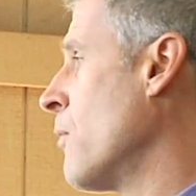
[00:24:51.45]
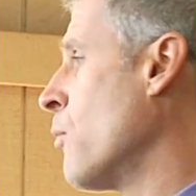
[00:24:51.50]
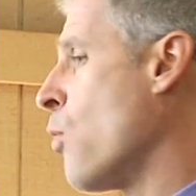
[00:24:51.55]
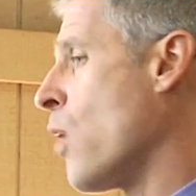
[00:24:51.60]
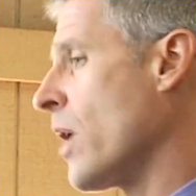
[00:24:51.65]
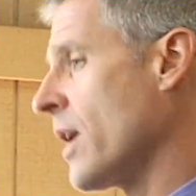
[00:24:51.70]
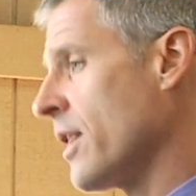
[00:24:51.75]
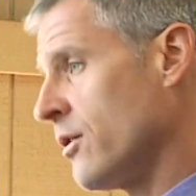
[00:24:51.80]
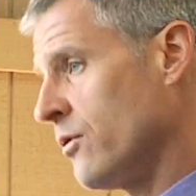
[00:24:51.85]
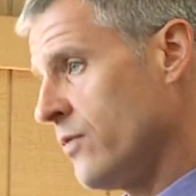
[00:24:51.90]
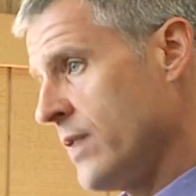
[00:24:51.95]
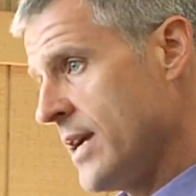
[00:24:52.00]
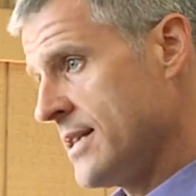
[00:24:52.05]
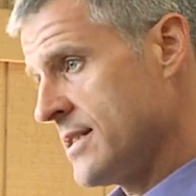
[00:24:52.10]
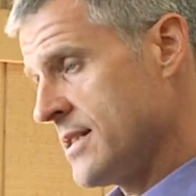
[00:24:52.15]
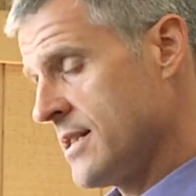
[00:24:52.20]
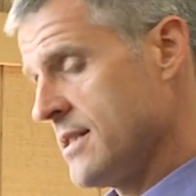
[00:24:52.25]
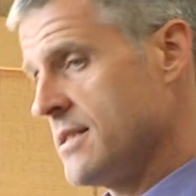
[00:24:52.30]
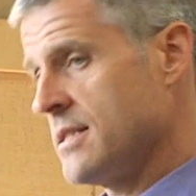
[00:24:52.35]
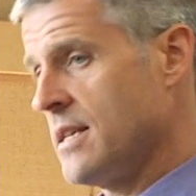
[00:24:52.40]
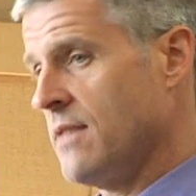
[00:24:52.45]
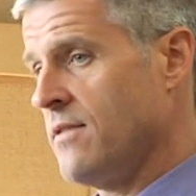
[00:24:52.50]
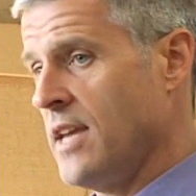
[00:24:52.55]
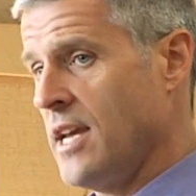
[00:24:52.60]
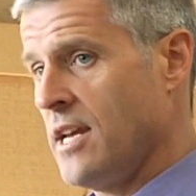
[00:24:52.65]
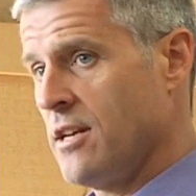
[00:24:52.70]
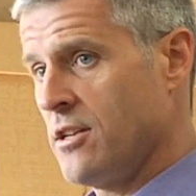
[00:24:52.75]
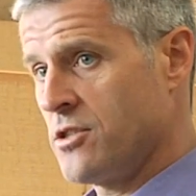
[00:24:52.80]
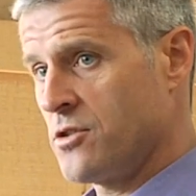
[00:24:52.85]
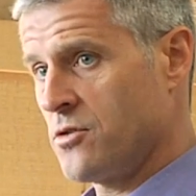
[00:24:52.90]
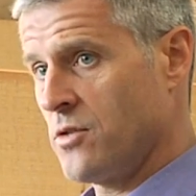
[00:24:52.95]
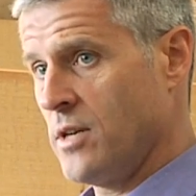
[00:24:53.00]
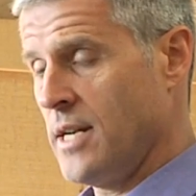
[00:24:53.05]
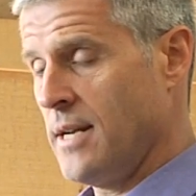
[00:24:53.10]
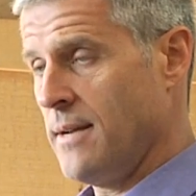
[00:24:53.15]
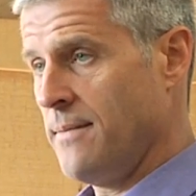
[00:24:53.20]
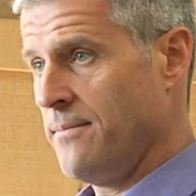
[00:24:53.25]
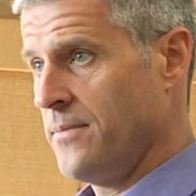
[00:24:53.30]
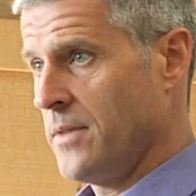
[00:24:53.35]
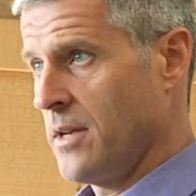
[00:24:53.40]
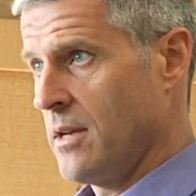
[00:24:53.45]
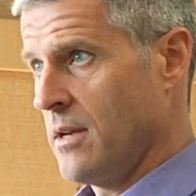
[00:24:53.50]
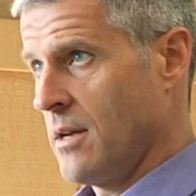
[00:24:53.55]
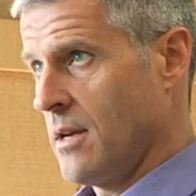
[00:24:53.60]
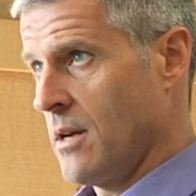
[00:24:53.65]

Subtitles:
One of the reasons that the industry